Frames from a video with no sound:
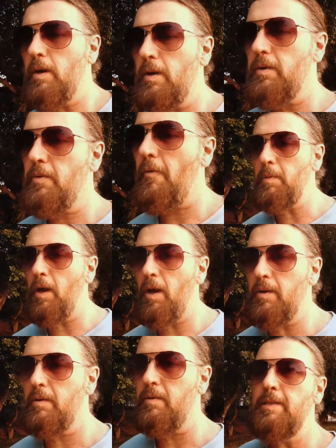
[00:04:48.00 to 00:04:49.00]
where I'm
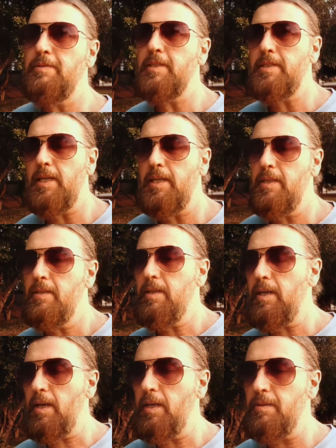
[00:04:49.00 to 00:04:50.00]
not living day to
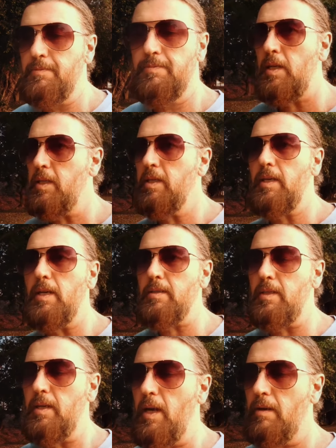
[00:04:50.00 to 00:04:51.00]
day, second
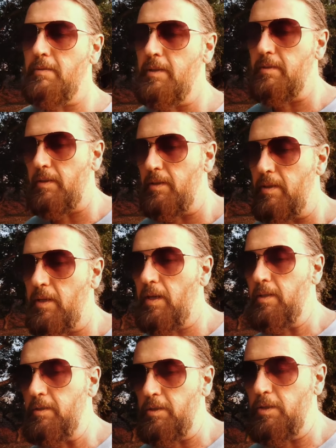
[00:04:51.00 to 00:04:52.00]
guessing everything that
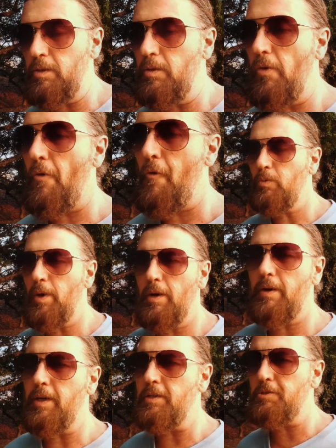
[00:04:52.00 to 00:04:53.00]
I do to
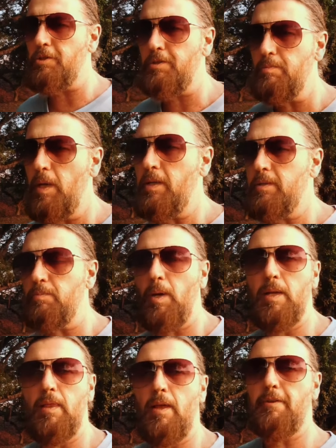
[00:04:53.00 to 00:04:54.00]
where it just makes
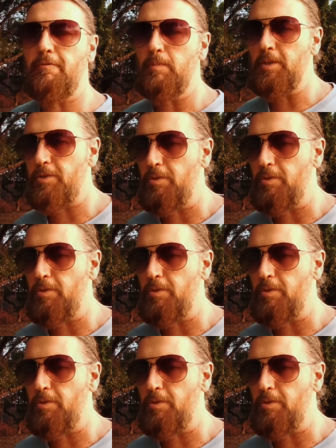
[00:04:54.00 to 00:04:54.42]
my life